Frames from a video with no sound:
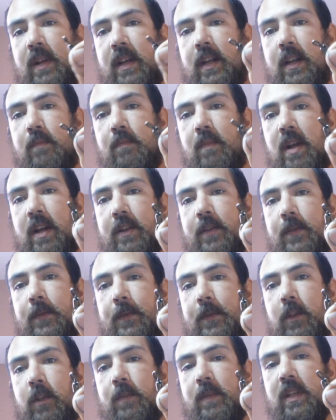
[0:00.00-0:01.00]
my
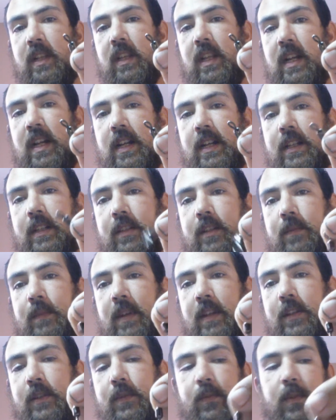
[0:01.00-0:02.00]
monofilament line to
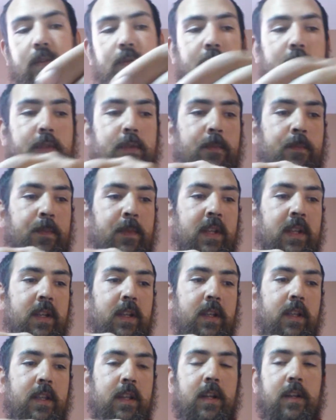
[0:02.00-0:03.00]
my swivel,
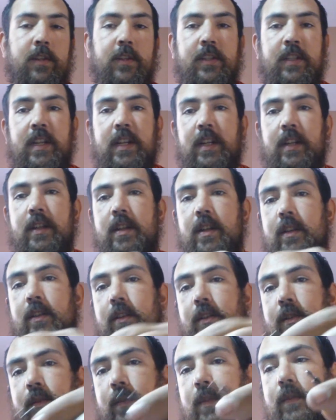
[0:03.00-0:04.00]
and I'll just take
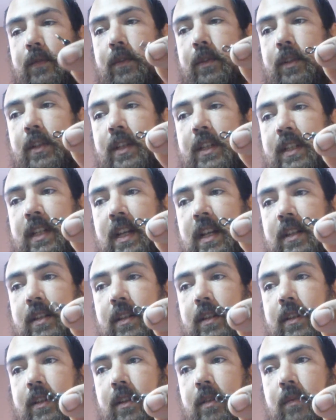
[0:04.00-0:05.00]
another swivel and
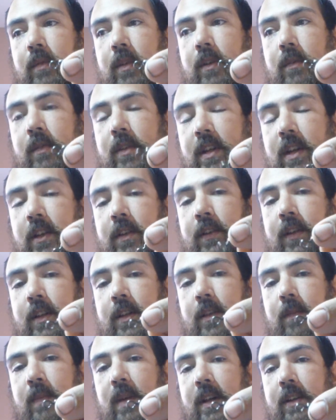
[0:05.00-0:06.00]
attach it to the other
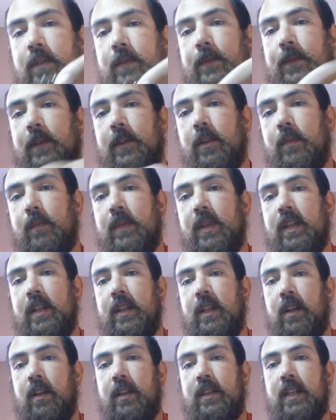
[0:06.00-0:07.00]
end of the monofilament,
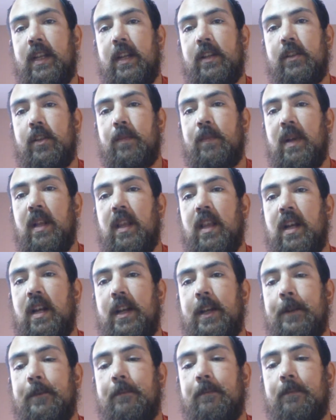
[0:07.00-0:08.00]
and I'll attach it to my
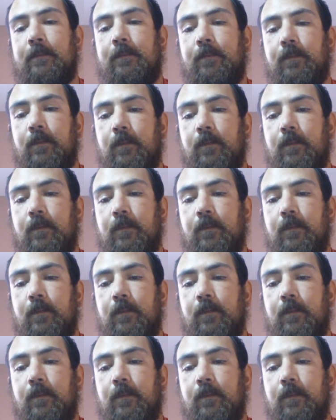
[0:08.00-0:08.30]
line.